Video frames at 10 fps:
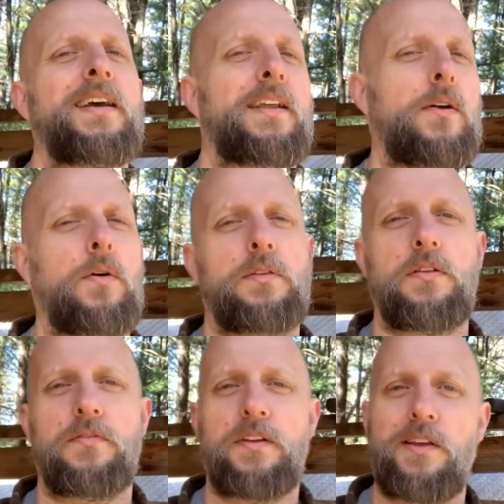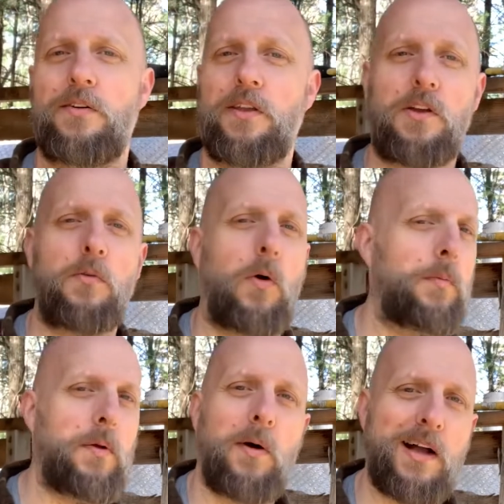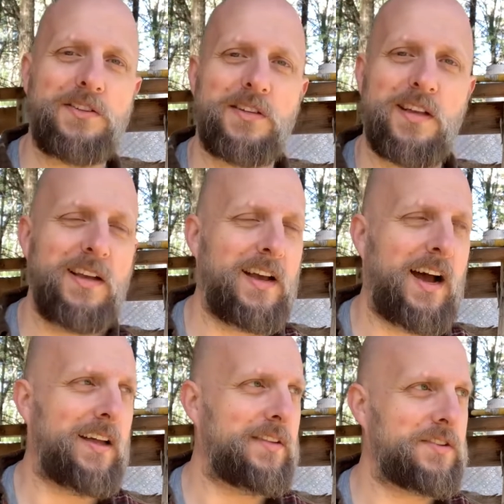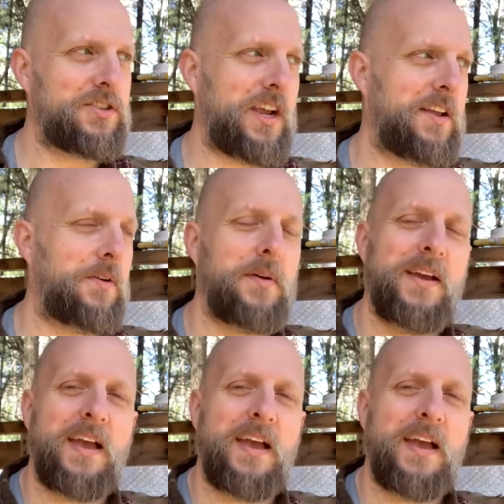and a whole nother video that you won't be watching on this channel.